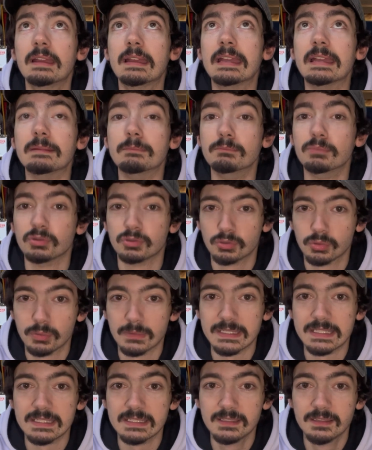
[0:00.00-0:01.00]
in
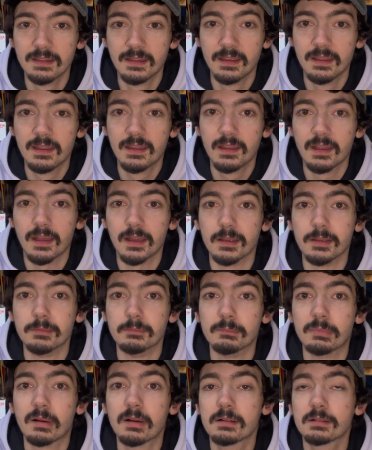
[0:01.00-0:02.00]
between
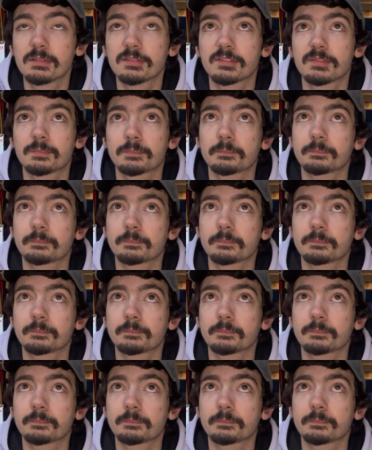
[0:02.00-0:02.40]
um, parts.